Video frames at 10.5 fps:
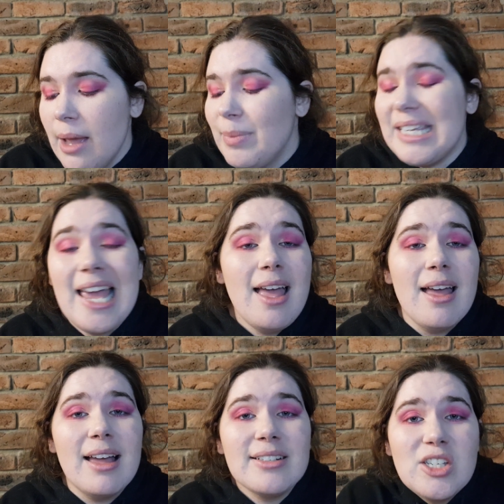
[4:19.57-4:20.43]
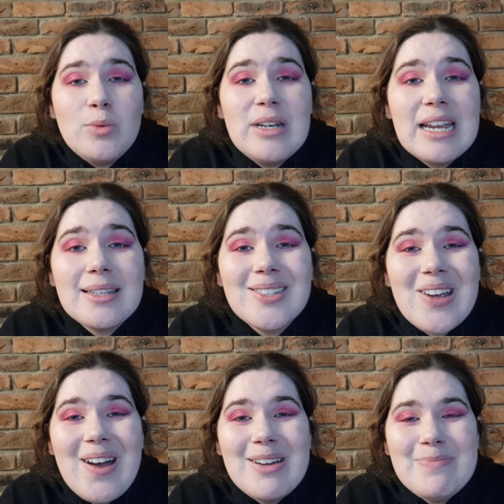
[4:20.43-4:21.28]
But yeah, until next
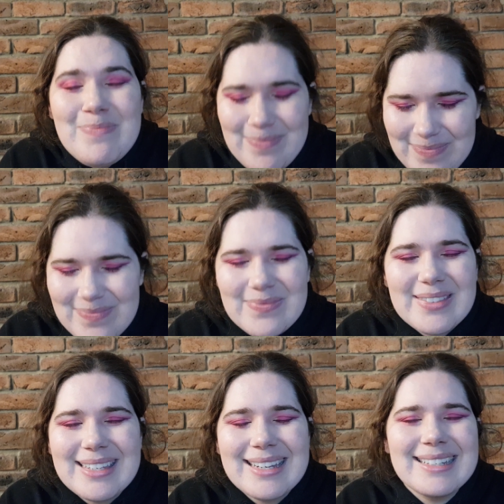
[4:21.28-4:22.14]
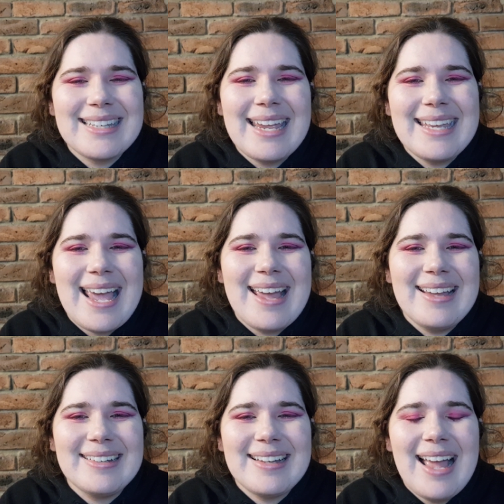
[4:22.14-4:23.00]
time, take care